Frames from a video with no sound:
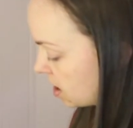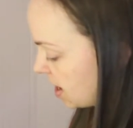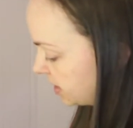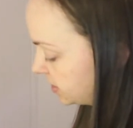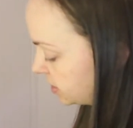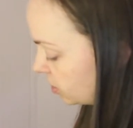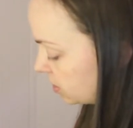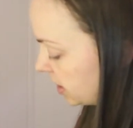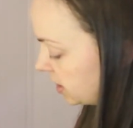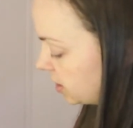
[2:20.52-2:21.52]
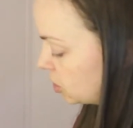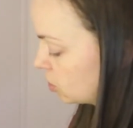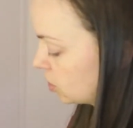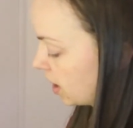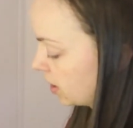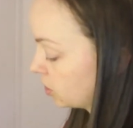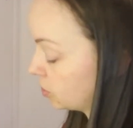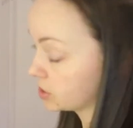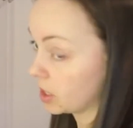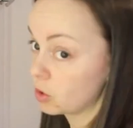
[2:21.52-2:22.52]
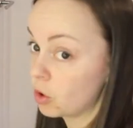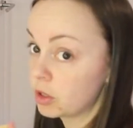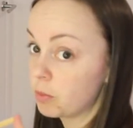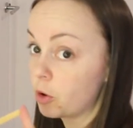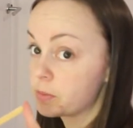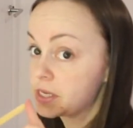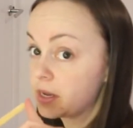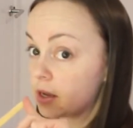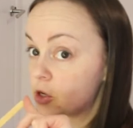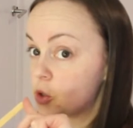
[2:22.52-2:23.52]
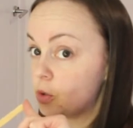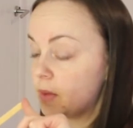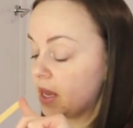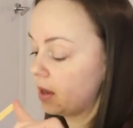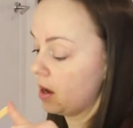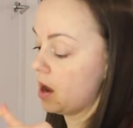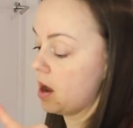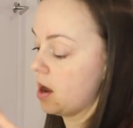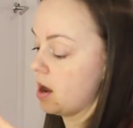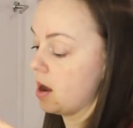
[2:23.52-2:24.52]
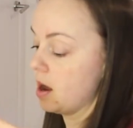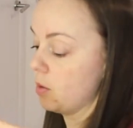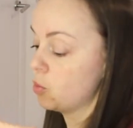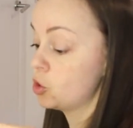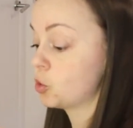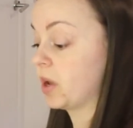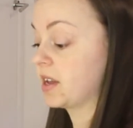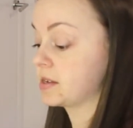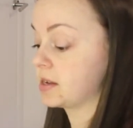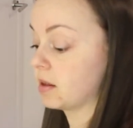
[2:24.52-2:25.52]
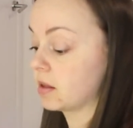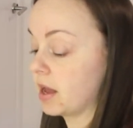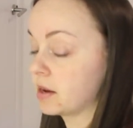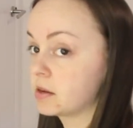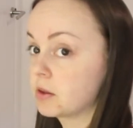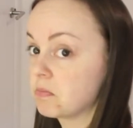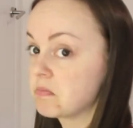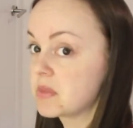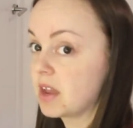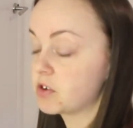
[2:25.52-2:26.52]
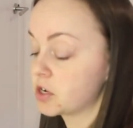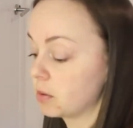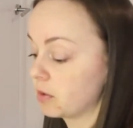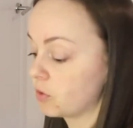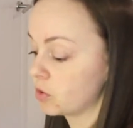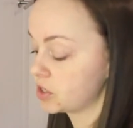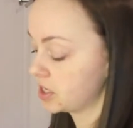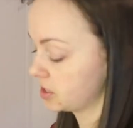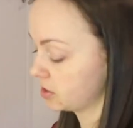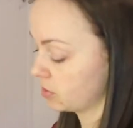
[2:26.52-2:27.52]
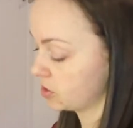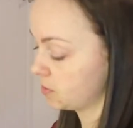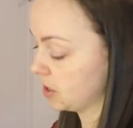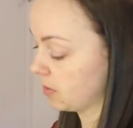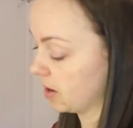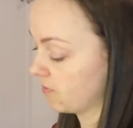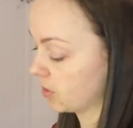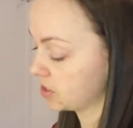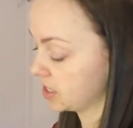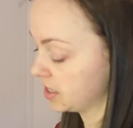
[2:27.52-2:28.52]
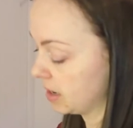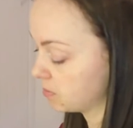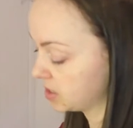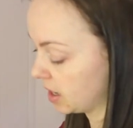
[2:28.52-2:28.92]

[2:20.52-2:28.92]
I've seen online that you can use a lollipop stick to make a wood wick style candle. Never done it before, so this is going to be my first attempt.